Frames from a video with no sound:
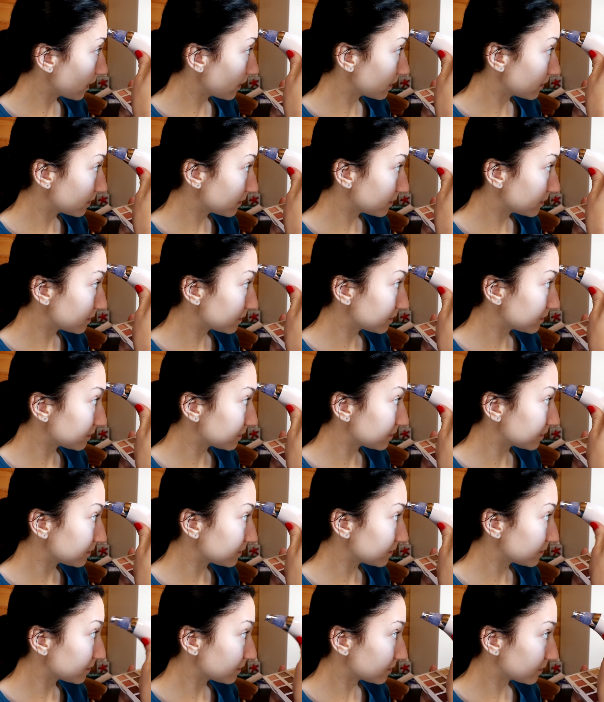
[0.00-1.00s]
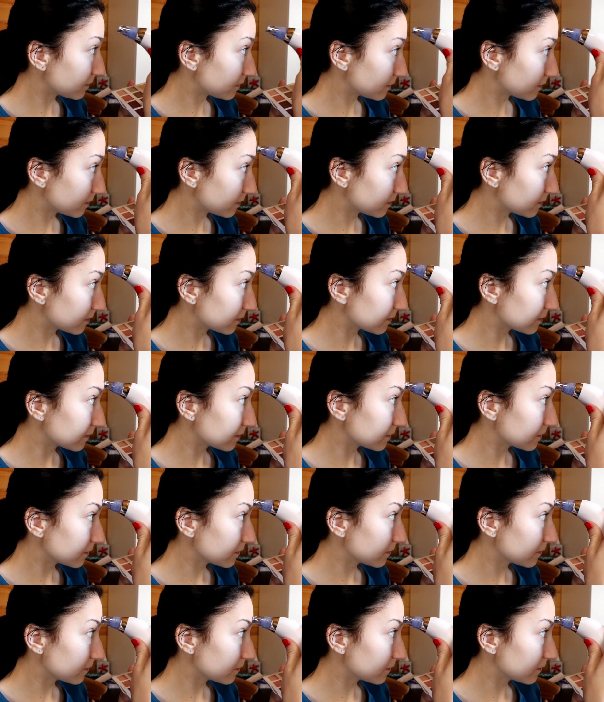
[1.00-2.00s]

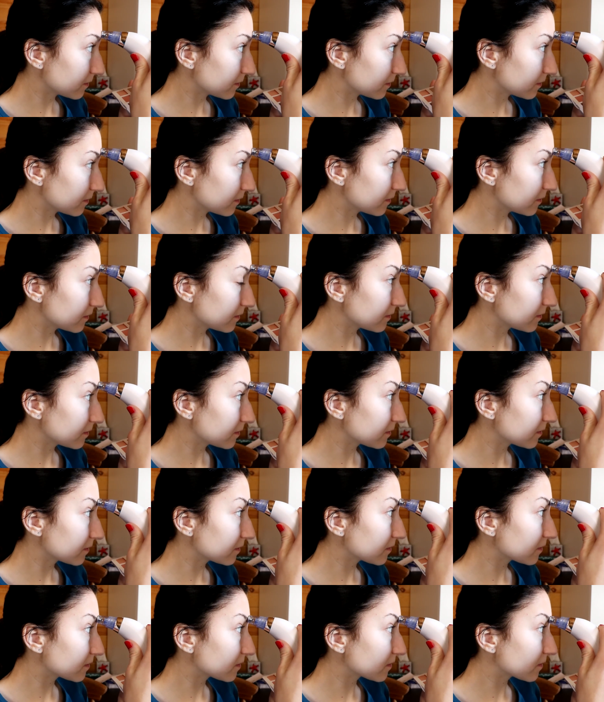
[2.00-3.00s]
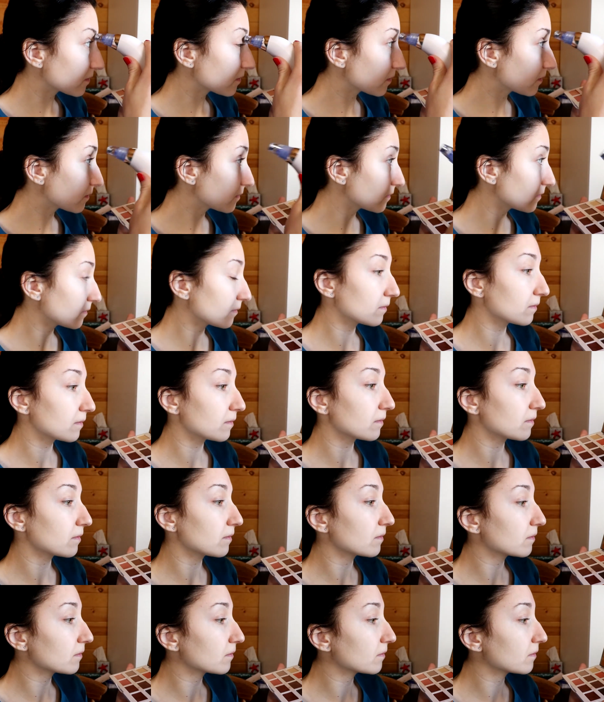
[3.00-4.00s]

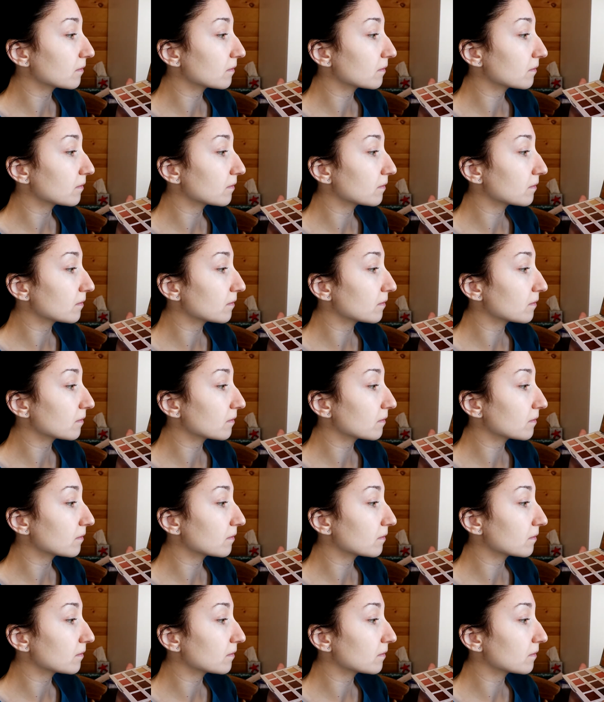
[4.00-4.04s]
Nothing is said.